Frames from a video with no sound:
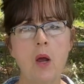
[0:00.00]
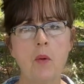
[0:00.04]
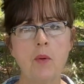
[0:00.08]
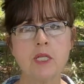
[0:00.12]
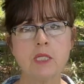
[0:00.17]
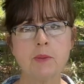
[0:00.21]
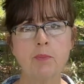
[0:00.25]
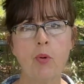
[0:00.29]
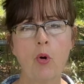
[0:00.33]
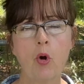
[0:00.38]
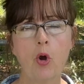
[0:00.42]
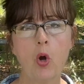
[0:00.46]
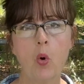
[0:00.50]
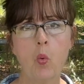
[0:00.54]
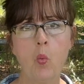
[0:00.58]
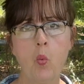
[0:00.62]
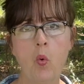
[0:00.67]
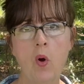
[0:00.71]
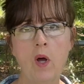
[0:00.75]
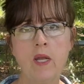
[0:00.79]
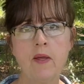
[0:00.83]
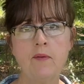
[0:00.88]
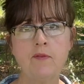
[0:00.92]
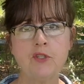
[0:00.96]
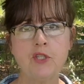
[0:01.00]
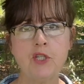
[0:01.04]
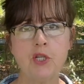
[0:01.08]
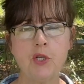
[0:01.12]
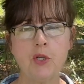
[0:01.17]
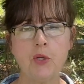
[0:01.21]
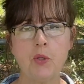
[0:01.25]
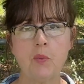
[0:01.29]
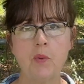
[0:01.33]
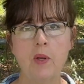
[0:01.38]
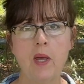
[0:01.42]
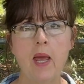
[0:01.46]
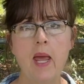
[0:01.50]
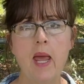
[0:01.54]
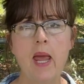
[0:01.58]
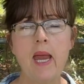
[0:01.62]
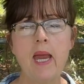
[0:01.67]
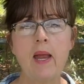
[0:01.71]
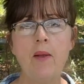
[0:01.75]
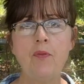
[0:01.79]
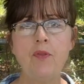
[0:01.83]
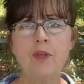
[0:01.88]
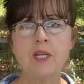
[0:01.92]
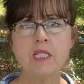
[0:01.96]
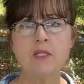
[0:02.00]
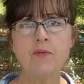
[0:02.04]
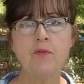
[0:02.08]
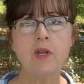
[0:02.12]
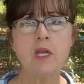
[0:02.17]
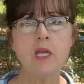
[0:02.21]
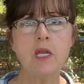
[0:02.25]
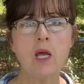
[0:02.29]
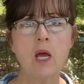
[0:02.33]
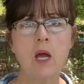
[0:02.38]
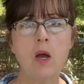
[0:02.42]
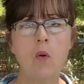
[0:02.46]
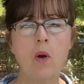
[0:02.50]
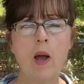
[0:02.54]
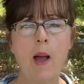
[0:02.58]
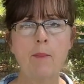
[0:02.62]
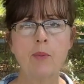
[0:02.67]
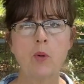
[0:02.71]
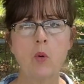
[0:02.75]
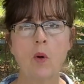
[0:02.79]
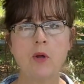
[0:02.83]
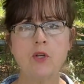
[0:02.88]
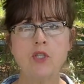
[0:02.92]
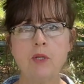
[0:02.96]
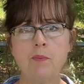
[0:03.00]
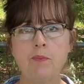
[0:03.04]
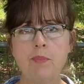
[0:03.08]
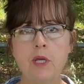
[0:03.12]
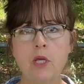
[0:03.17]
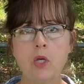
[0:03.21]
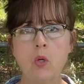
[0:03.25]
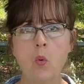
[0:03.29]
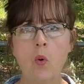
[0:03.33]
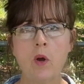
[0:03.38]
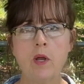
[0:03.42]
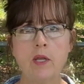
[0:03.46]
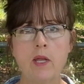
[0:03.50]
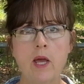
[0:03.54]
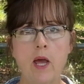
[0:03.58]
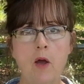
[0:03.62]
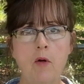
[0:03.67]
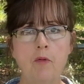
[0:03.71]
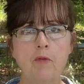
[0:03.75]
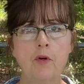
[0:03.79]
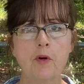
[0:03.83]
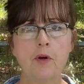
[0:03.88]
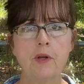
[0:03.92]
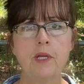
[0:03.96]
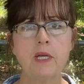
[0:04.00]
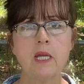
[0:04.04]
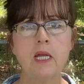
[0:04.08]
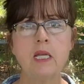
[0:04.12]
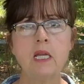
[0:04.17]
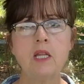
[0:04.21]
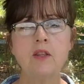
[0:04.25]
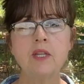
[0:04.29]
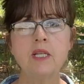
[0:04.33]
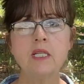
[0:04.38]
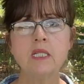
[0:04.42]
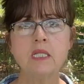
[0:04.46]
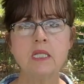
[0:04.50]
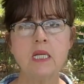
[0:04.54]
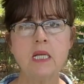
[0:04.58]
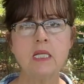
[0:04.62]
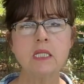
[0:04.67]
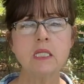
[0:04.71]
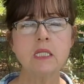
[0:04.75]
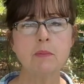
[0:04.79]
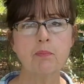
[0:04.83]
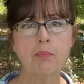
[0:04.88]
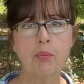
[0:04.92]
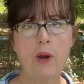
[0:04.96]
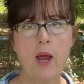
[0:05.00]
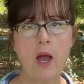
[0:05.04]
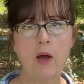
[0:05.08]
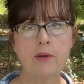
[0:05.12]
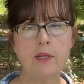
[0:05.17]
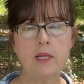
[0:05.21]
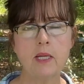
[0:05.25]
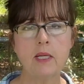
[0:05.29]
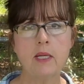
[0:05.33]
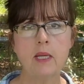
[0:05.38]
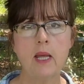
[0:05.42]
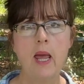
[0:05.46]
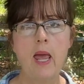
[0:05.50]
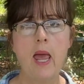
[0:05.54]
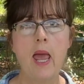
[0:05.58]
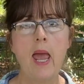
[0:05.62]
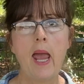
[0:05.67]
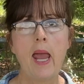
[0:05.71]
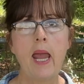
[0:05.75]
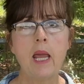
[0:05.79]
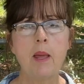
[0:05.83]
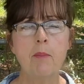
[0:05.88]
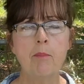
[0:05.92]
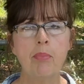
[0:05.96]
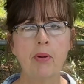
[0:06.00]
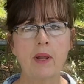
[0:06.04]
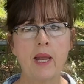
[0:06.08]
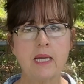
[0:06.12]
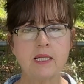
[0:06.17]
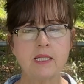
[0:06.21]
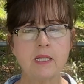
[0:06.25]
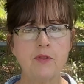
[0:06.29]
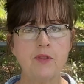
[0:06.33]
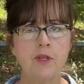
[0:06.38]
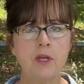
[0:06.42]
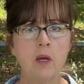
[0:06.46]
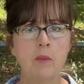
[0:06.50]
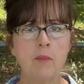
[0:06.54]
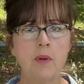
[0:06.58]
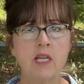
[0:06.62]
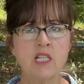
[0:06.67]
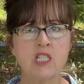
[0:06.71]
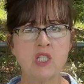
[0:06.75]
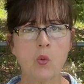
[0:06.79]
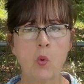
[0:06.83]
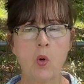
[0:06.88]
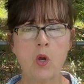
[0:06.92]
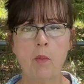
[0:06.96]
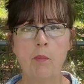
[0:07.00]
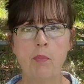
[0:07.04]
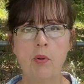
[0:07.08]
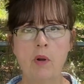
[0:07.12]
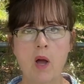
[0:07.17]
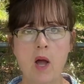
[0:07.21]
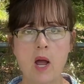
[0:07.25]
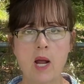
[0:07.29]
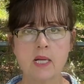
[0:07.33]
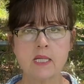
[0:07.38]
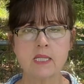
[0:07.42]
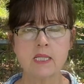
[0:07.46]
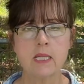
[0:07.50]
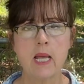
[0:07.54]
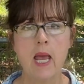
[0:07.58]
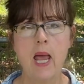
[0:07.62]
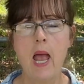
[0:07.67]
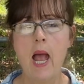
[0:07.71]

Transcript: is part 1 of 2. In this video, I'm going to be going over getting the seeds sprouted and planting them in soil blocks.